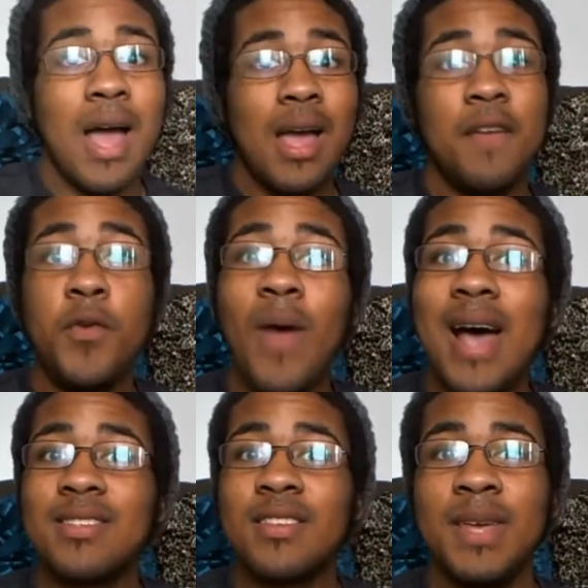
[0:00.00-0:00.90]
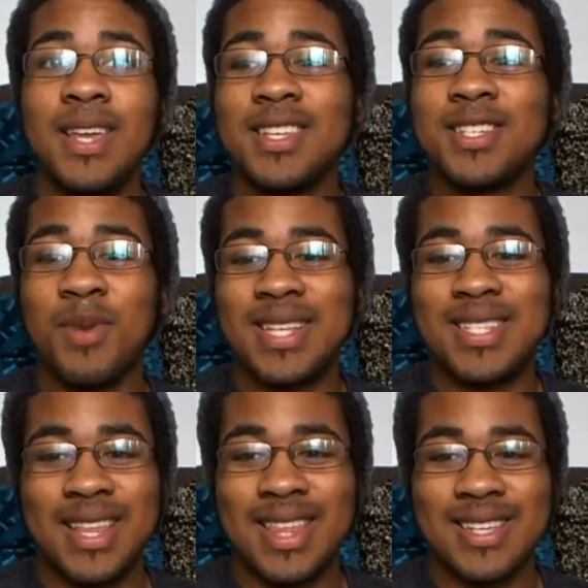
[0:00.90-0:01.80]
If you ask me, and this is where I
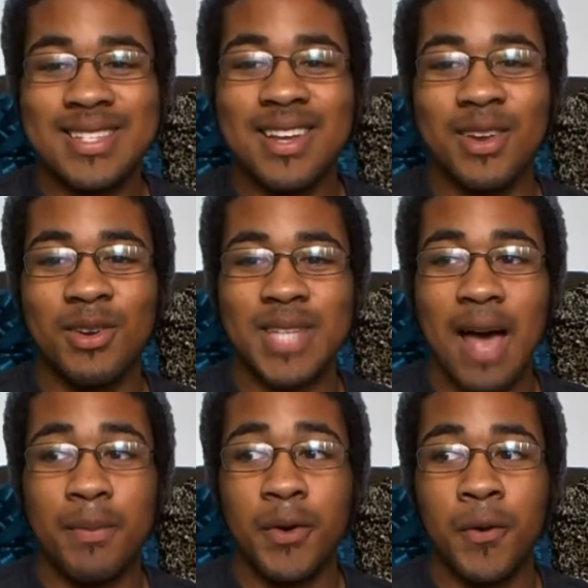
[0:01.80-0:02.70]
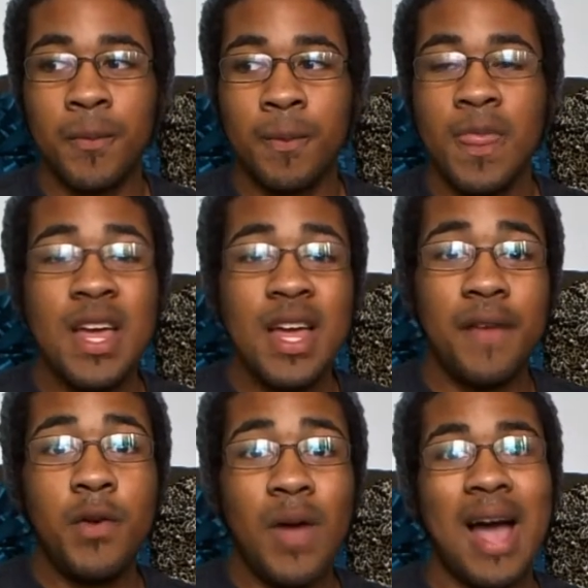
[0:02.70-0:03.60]
say things get a little taboo,
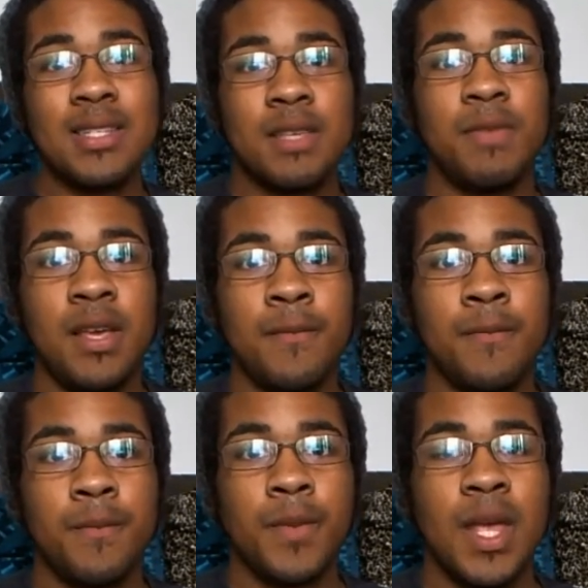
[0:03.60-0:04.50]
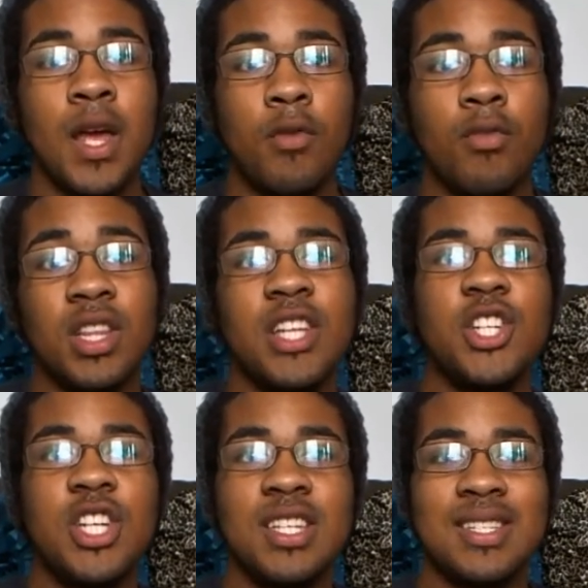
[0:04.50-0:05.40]
if you ask me,
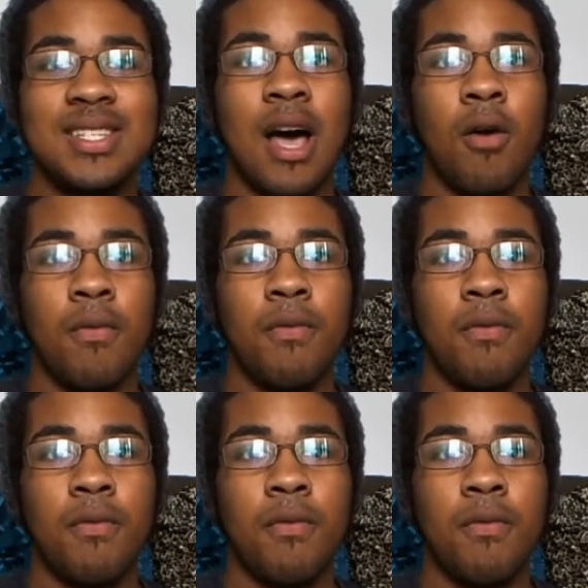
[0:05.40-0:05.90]
religion itself